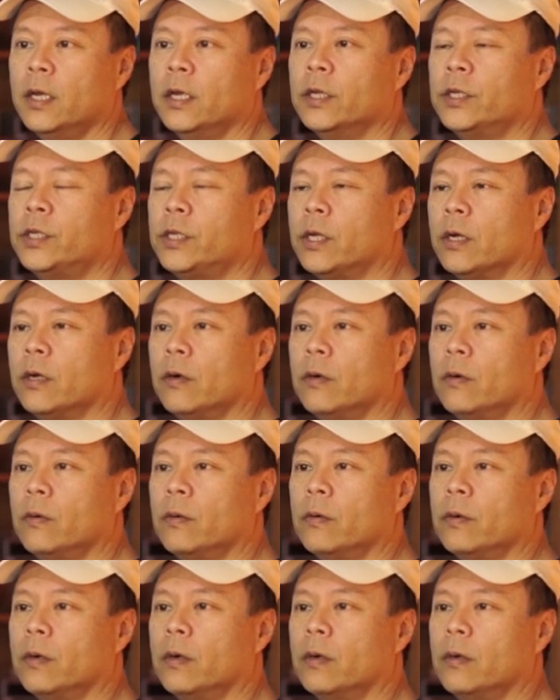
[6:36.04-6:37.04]

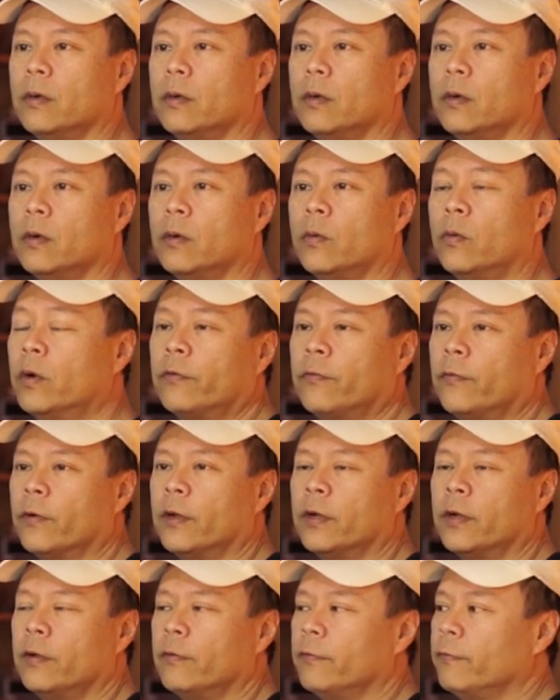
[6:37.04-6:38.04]
So we're in
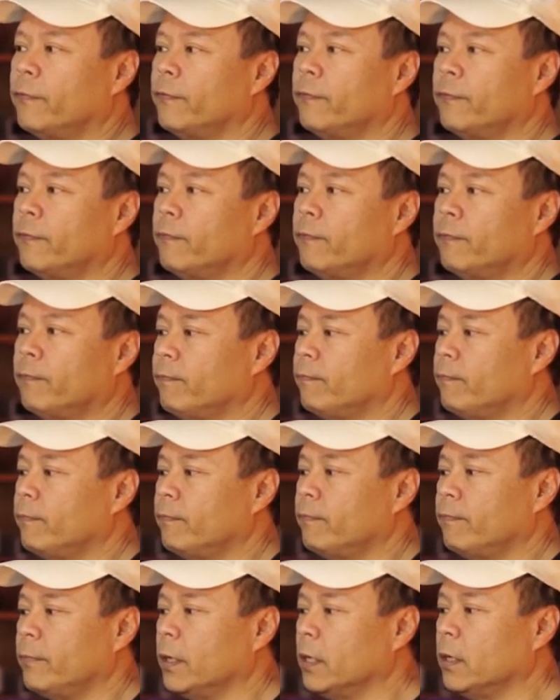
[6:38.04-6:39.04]
front of
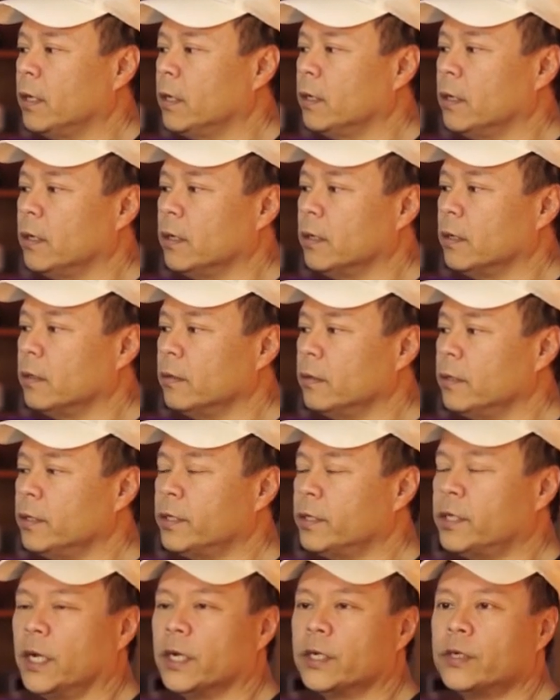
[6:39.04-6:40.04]
uh, the
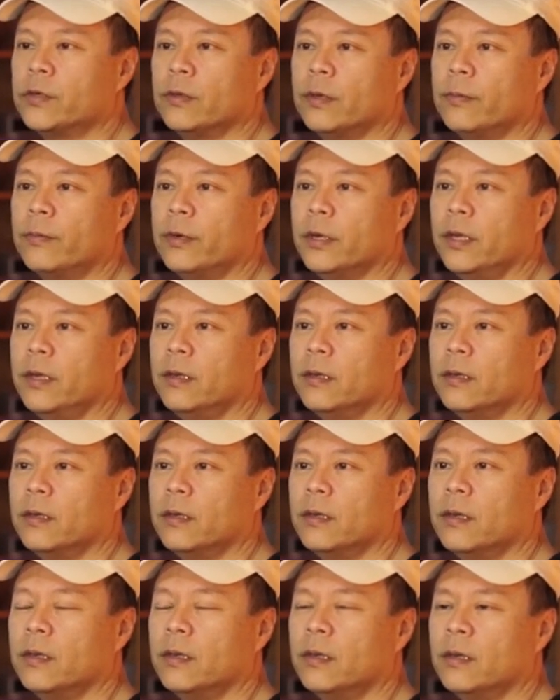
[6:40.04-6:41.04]
Statue of Liberty.
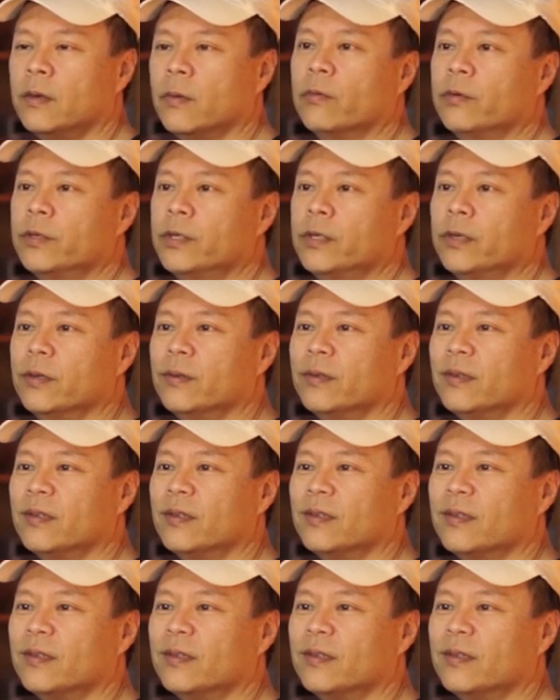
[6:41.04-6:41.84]
What would you do?